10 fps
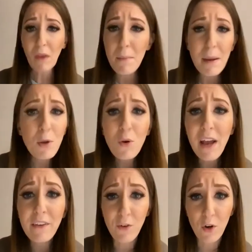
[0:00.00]
maybe you
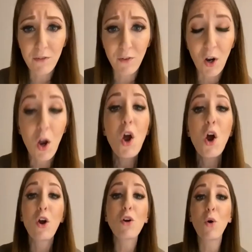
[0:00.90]
guys have heard of her
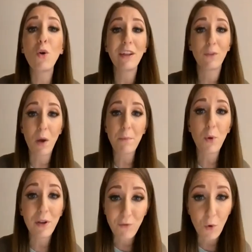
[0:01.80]
her goal is
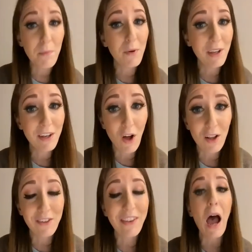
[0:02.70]
1.4 million
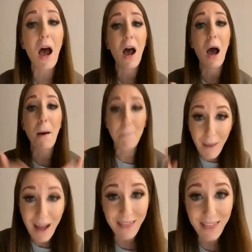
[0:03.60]
dollars a
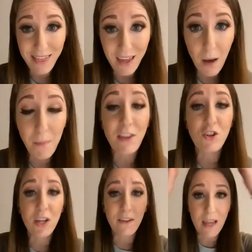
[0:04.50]
month a month.
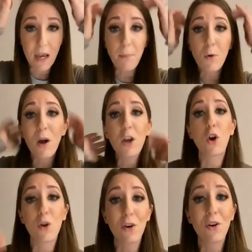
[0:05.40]
She is the number one
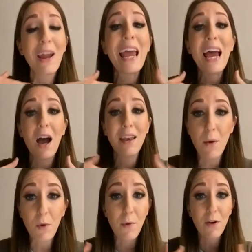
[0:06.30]
earner
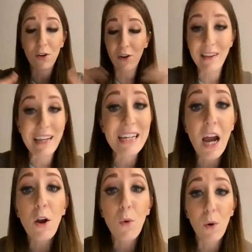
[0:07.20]
network marketer in the
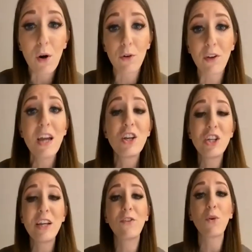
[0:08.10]
entire world.
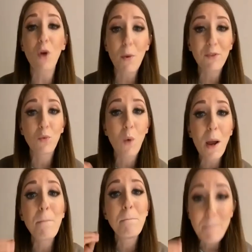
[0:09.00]
She has sold almost
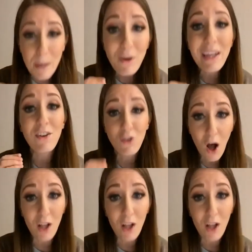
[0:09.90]
$1 billion